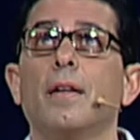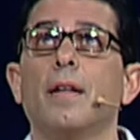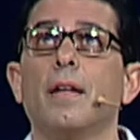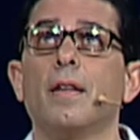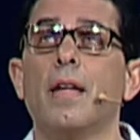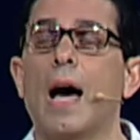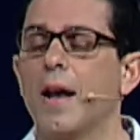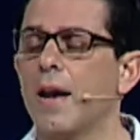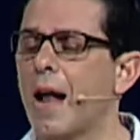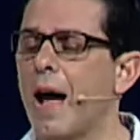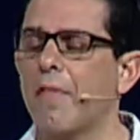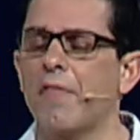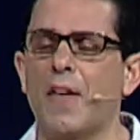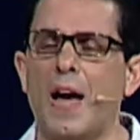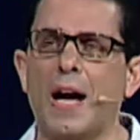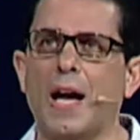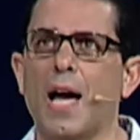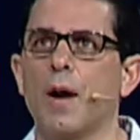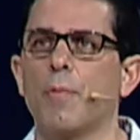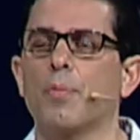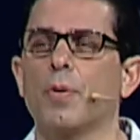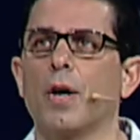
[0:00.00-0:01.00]
Not, not that
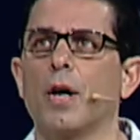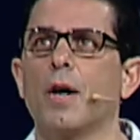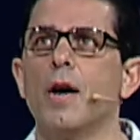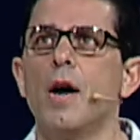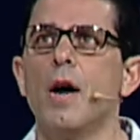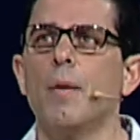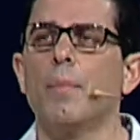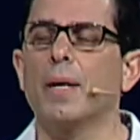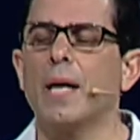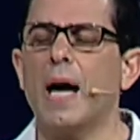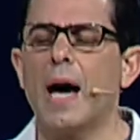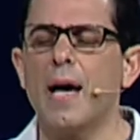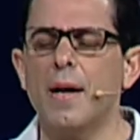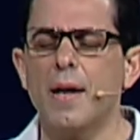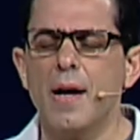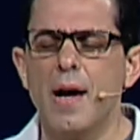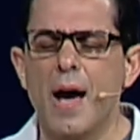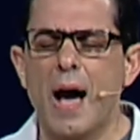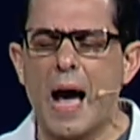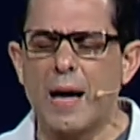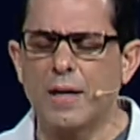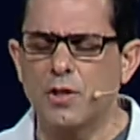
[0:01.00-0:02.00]
kind of prayer. But God,
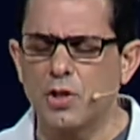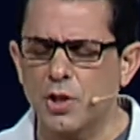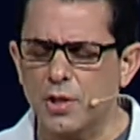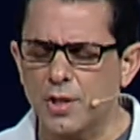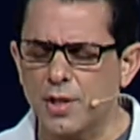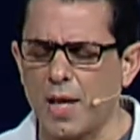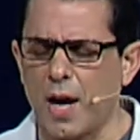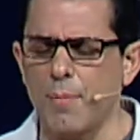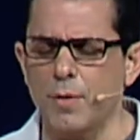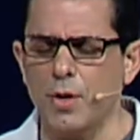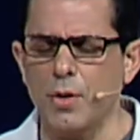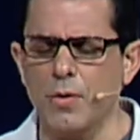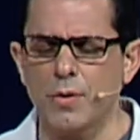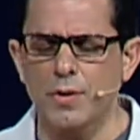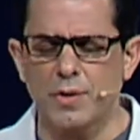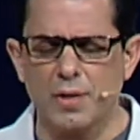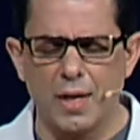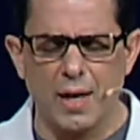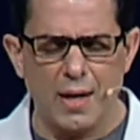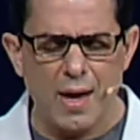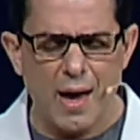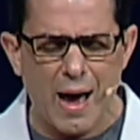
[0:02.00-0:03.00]
I just come to you and
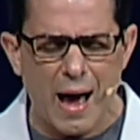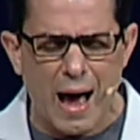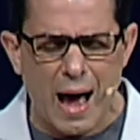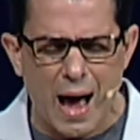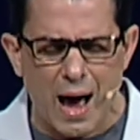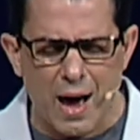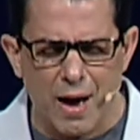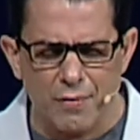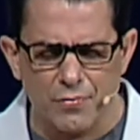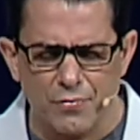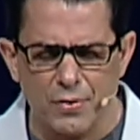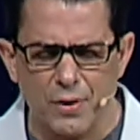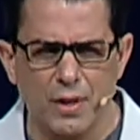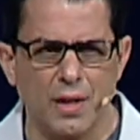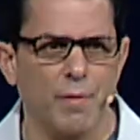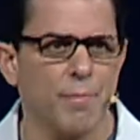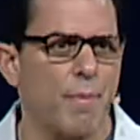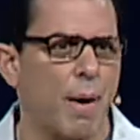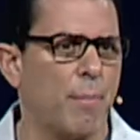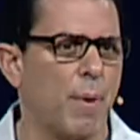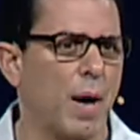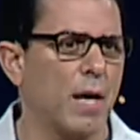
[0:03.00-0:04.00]
say,
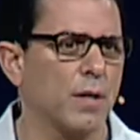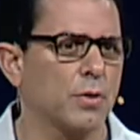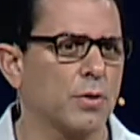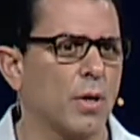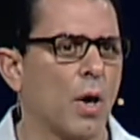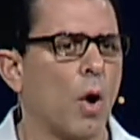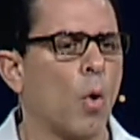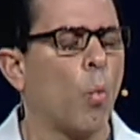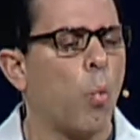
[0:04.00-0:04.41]
forgive my boss.